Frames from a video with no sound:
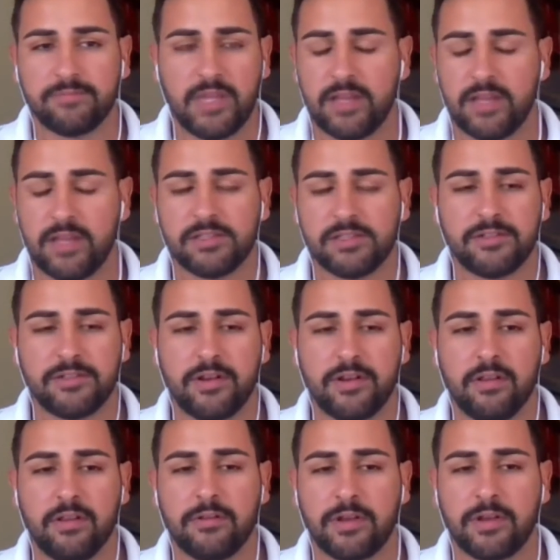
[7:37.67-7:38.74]
just
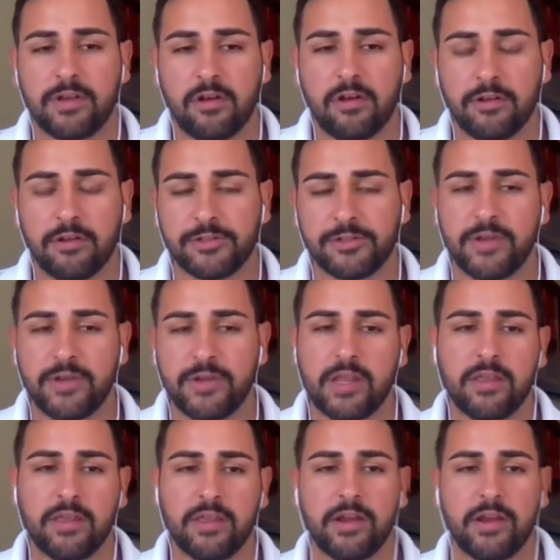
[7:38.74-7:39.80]
started learning all your training
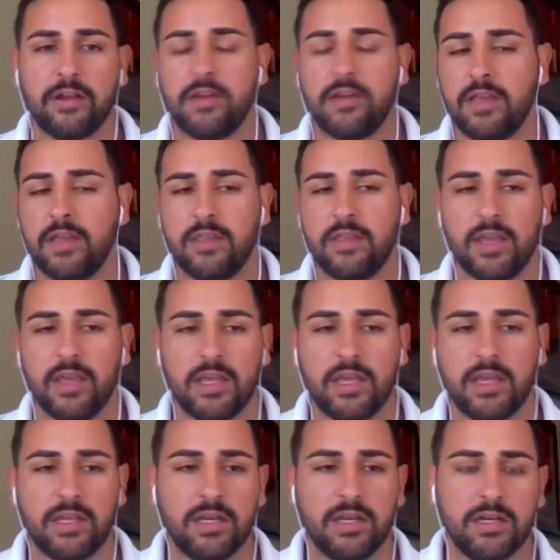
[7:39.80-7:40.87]
there, and then,